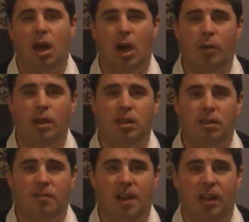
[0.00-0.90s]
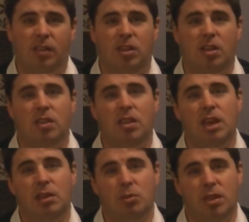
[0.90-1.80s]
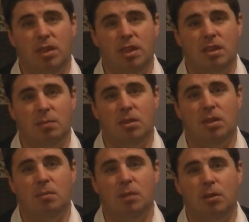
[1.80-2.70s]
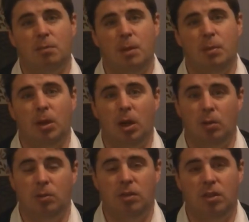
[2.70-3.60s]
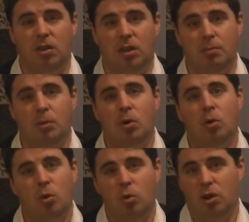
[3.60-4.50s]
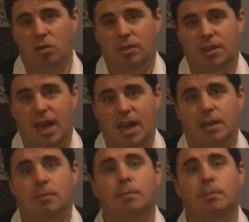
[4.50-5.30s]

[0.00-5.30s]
owing to the fact that these were the systems that most people owned at the time, or own today.